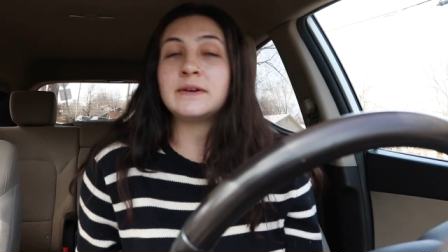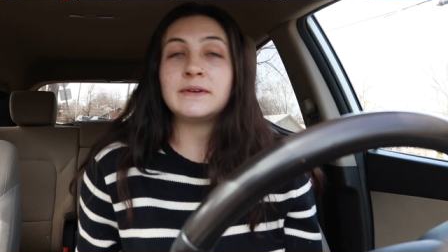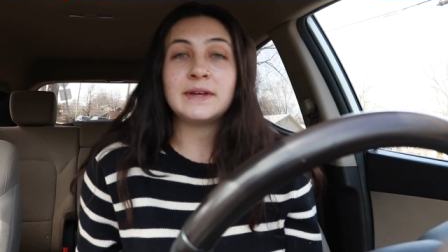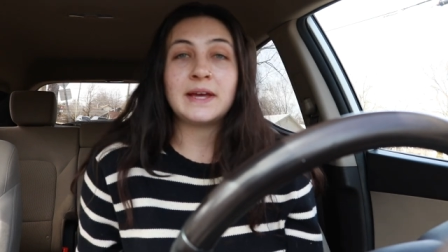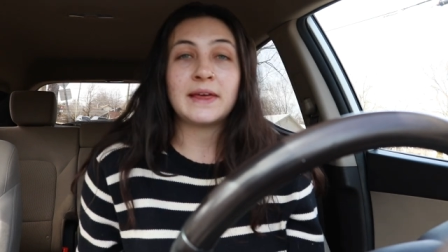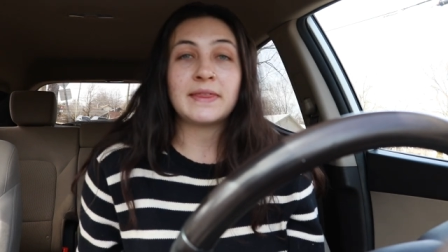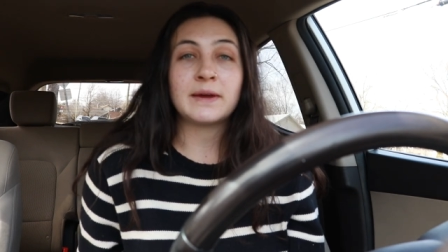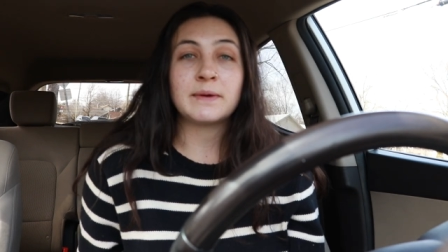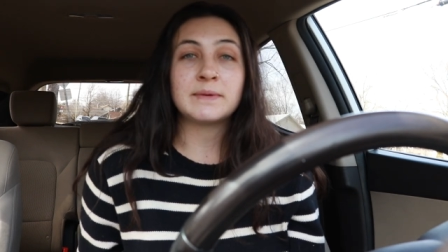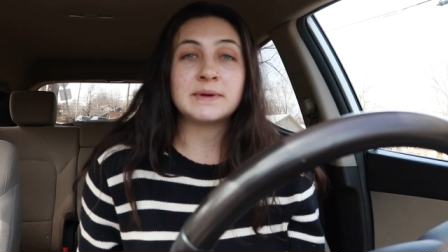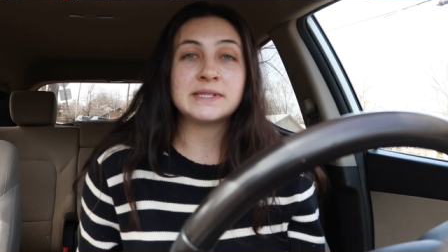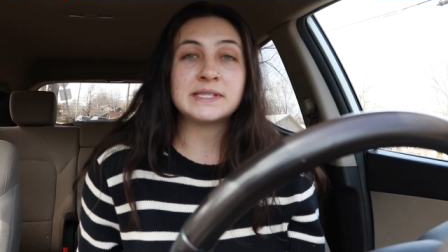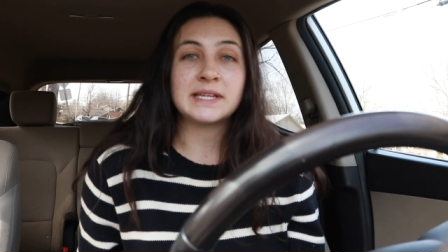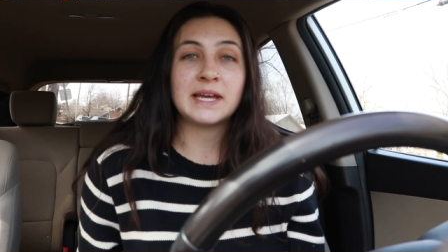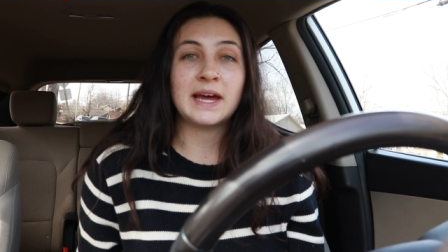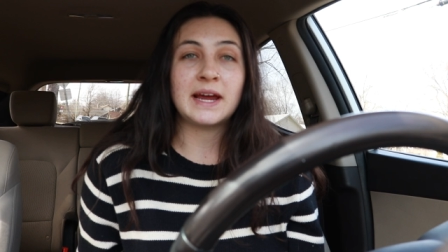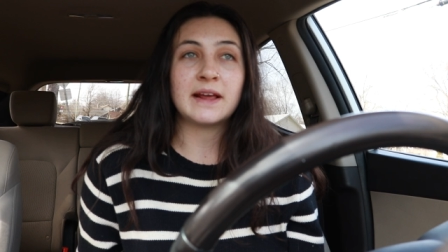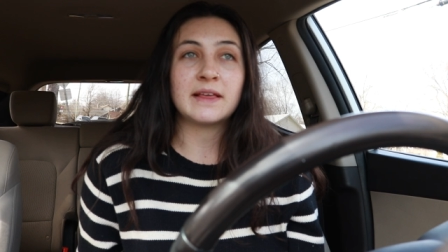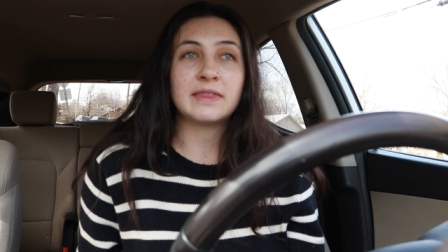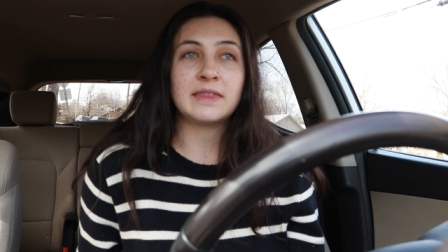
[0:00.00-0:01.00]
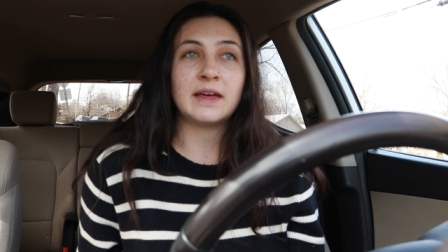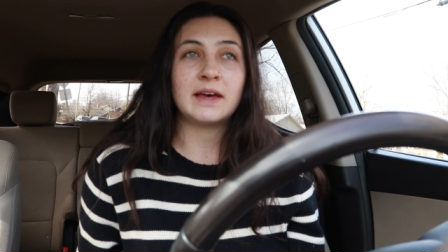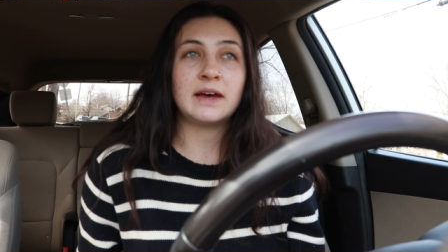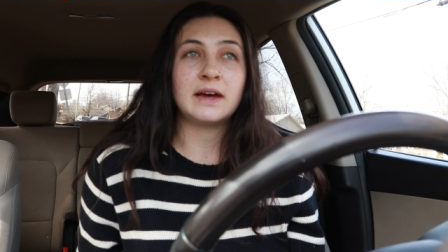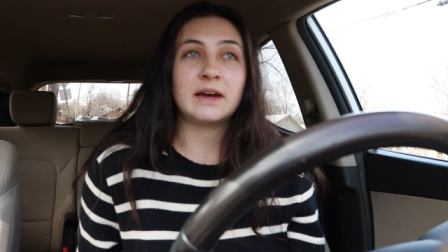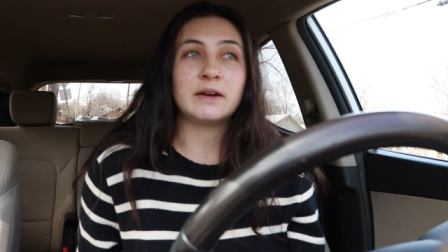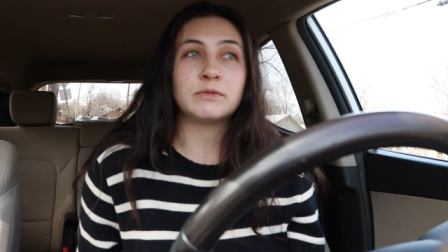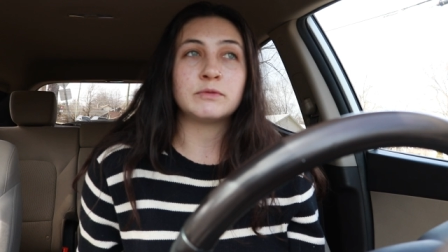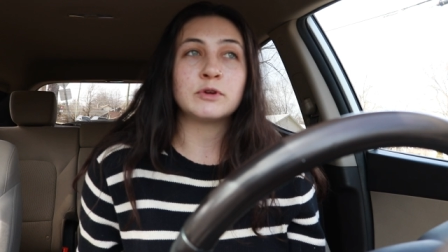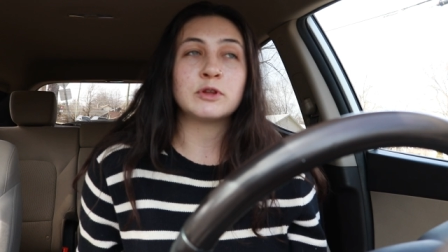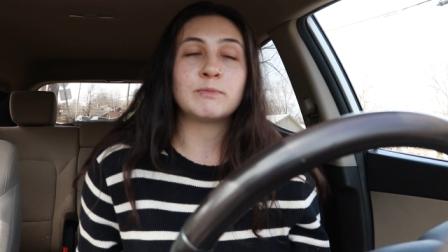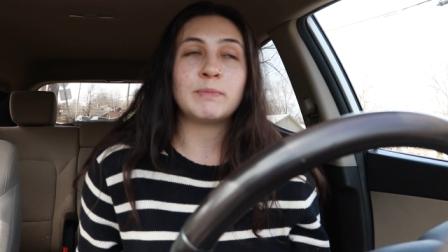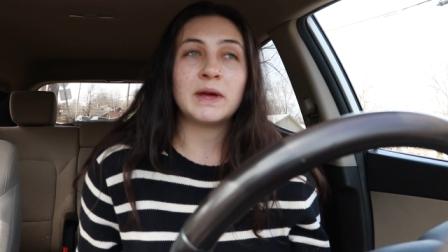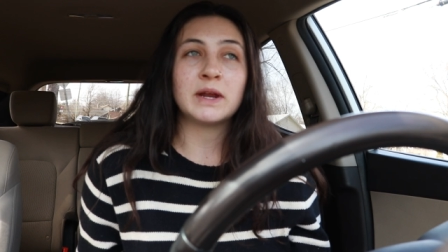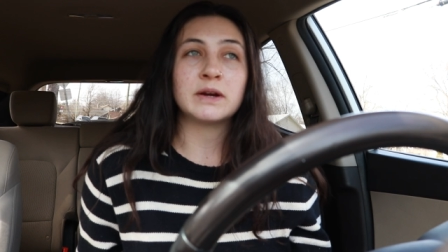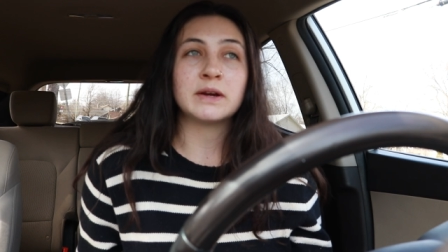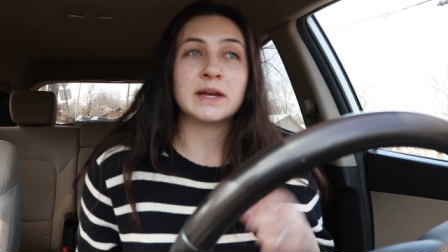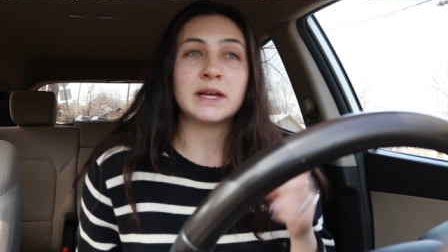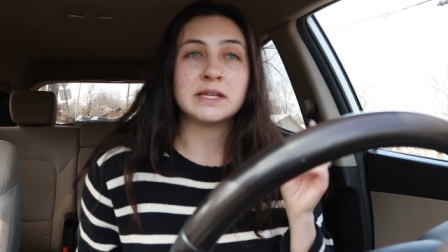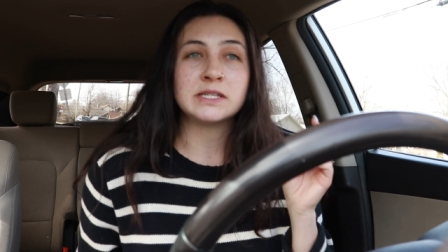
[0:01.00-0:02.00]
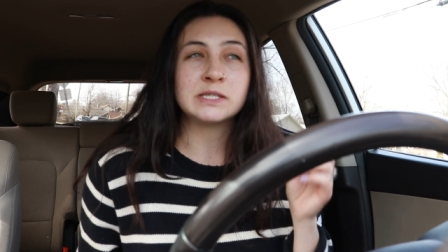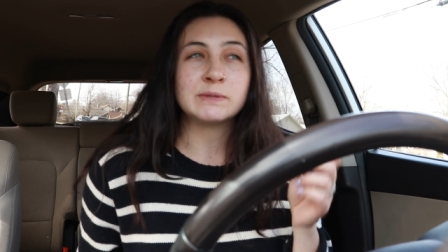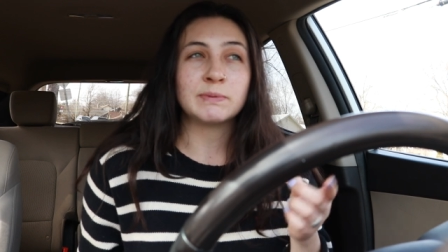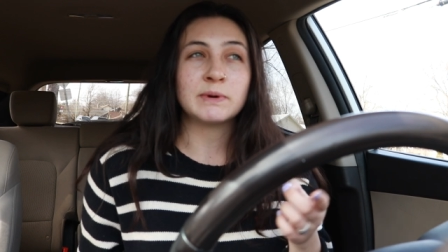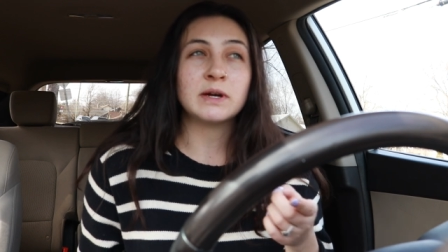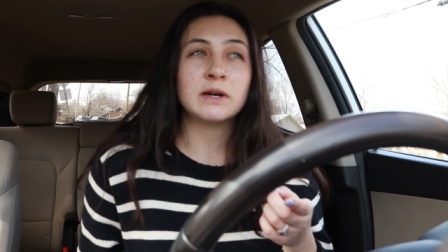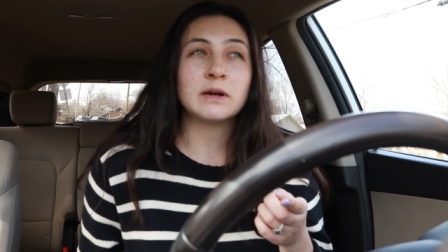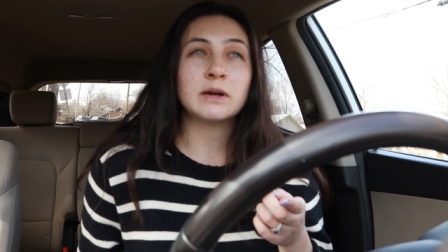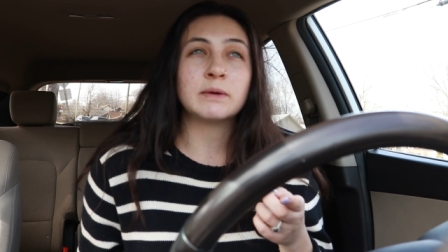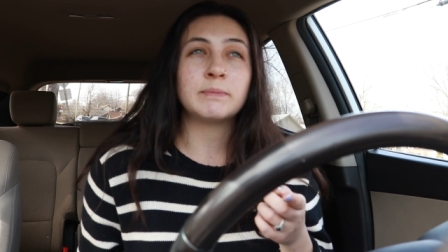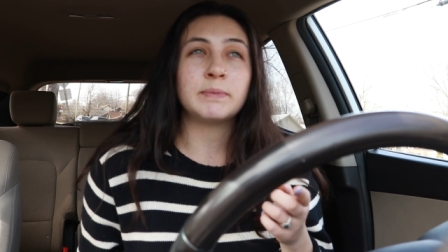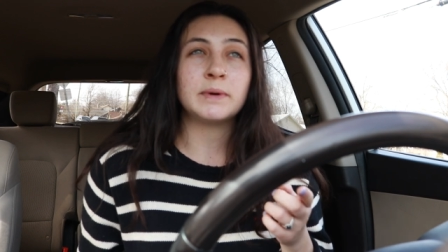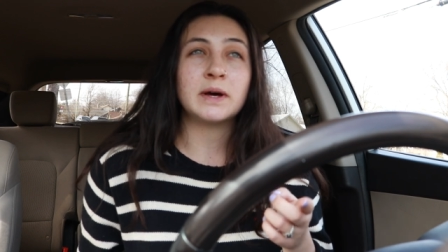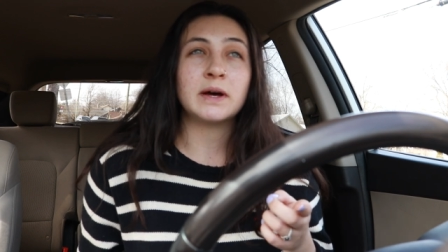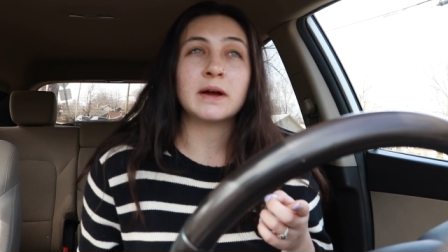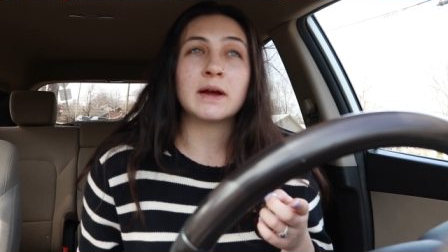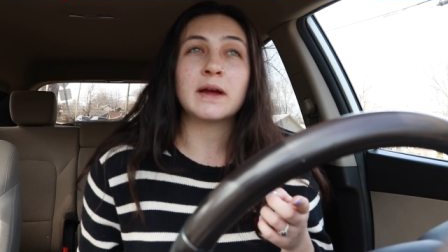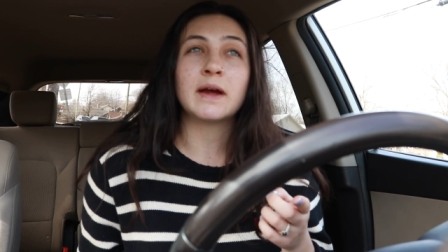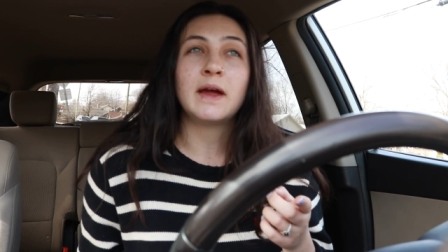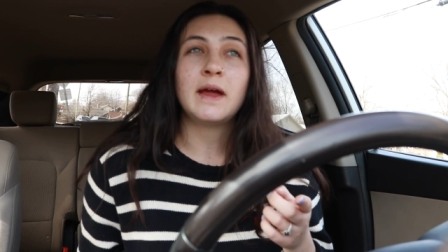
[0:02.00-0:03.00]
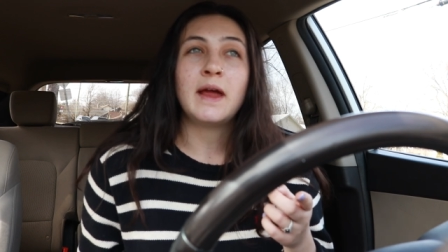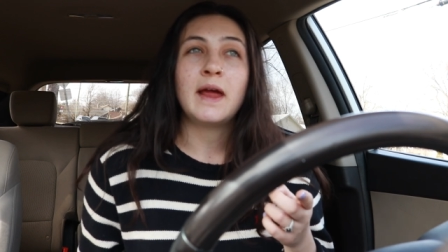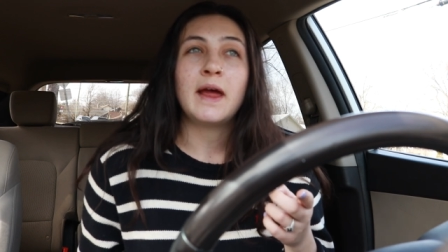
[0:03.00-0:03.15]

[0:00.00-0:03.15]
So yeah, there was like the Ruth Bader Ginsburg book,